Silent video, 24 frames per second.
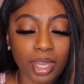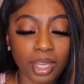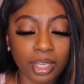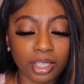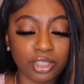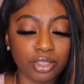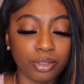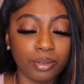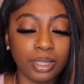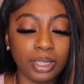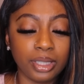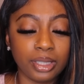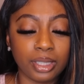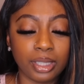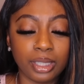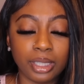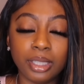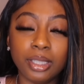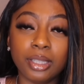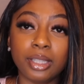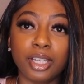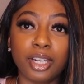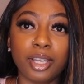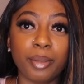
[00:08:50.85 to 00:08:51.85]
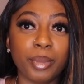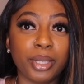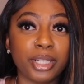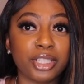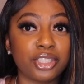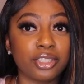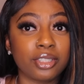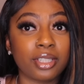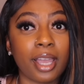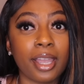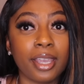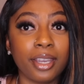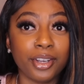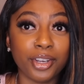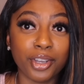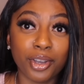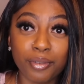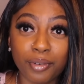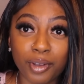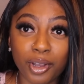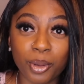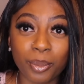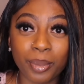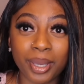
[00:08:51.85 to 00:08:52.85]
She really deleted the number and she's like, here
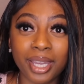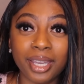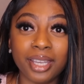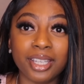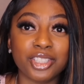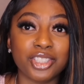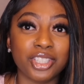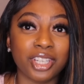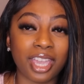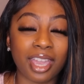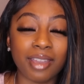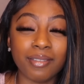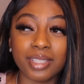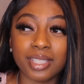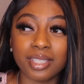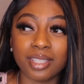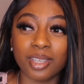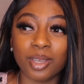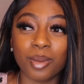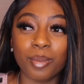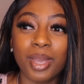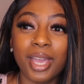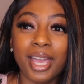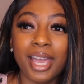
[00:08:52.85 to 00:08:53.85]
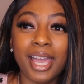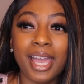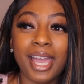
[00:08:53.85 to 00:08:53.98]
your phone back. And she gave it to him.